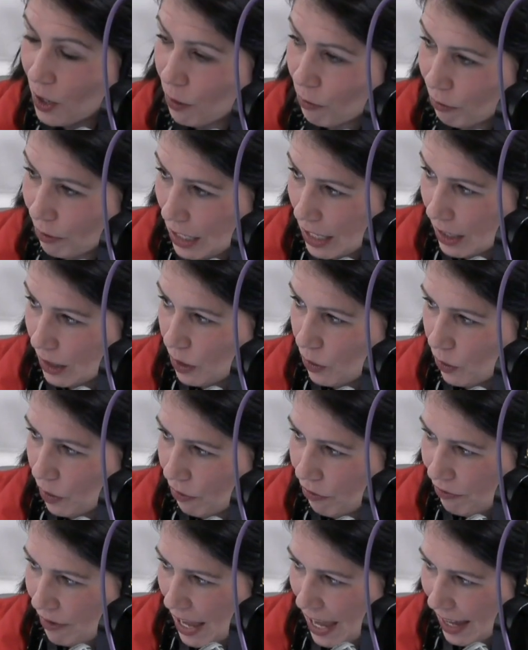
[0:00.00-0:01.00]
real or
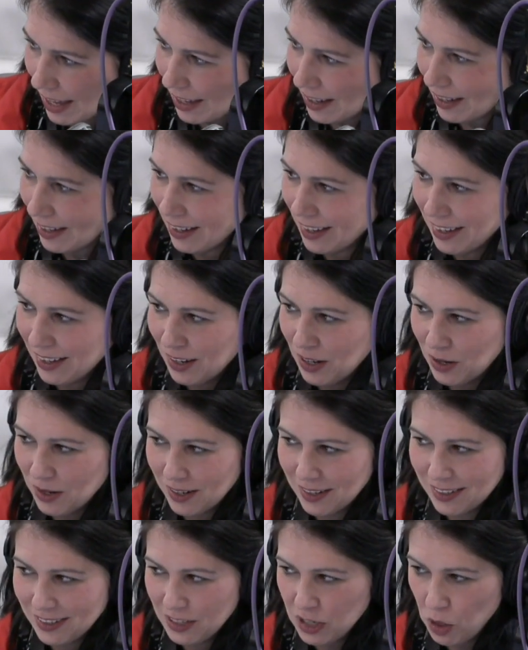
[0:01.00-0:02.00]
fake. Oh, okay.
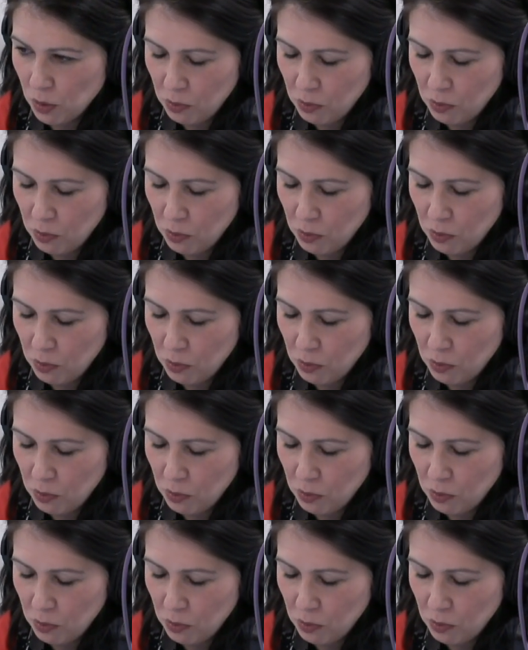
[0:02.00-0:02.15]
No